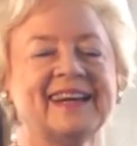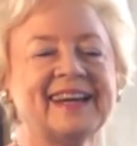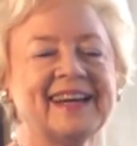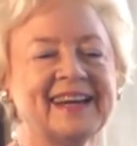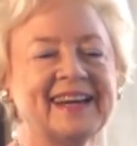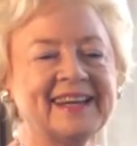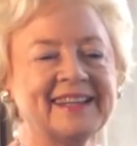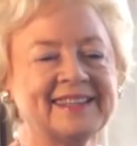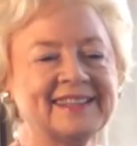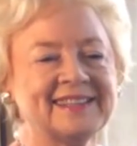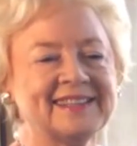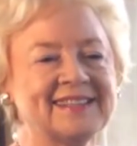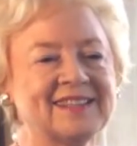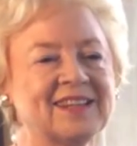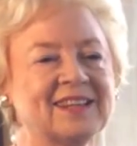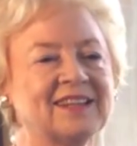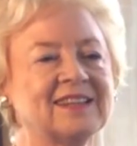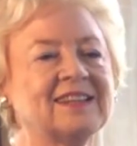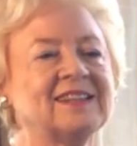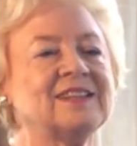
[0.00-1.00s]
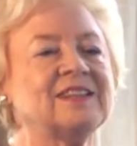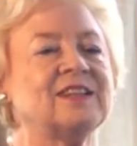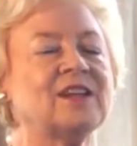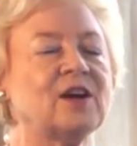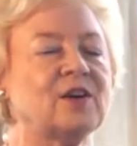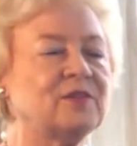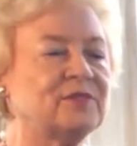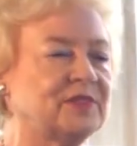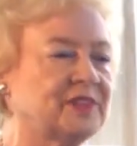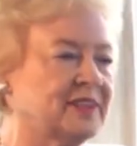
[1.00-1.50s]
And
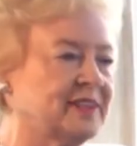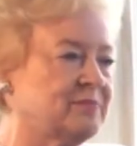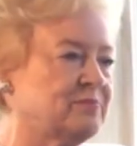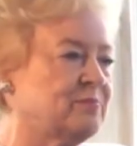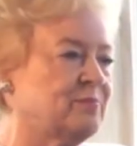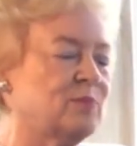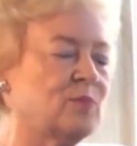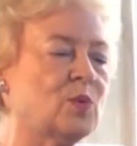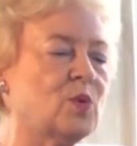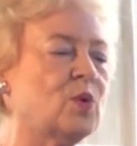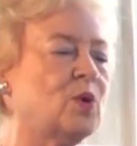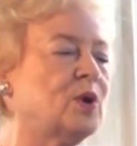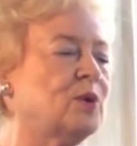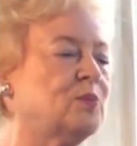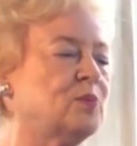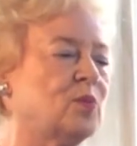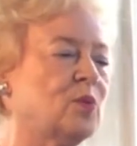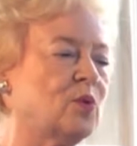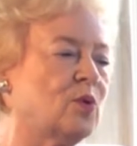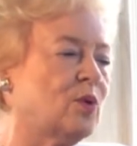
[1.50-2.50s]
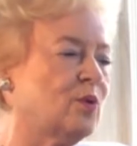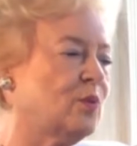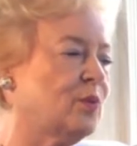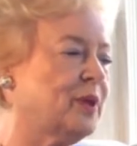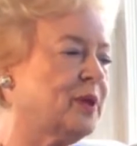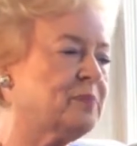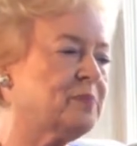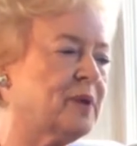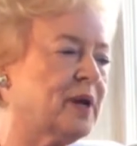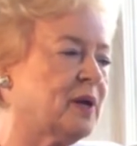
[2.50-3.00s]
loved it more and more.
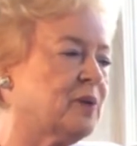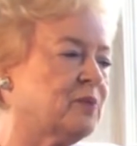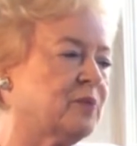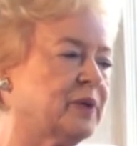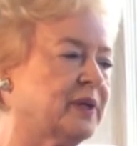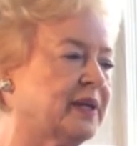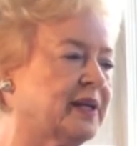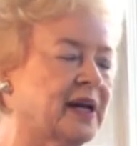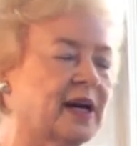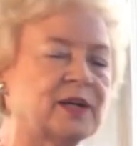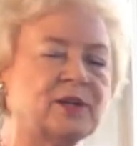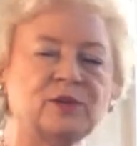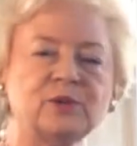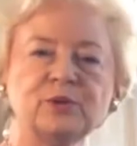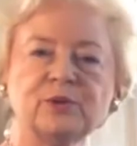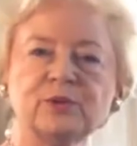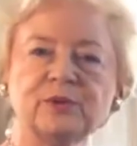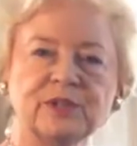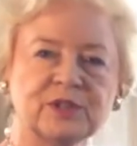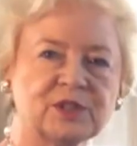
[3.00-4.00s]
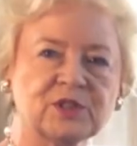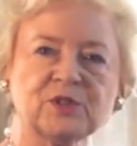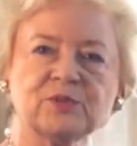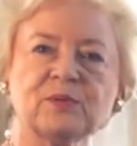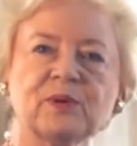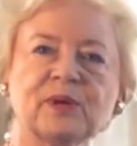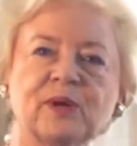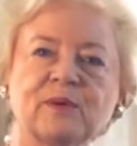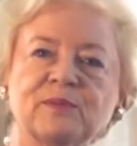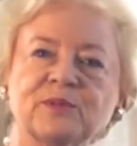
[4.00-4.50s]
Week by week, I knew this is
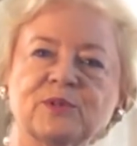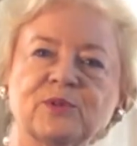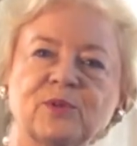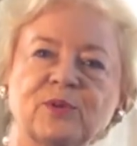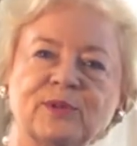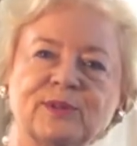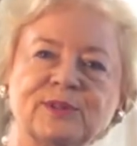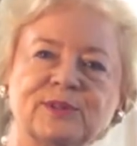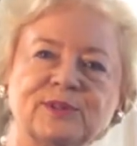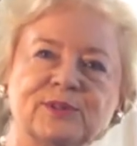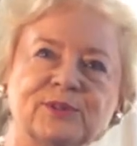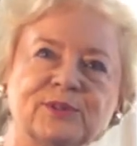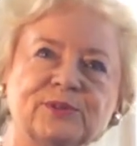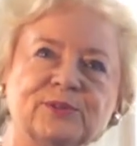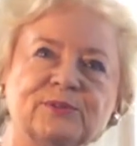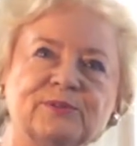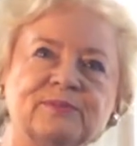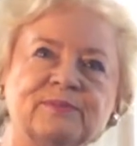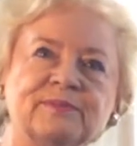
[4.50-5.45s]
what I was going to do.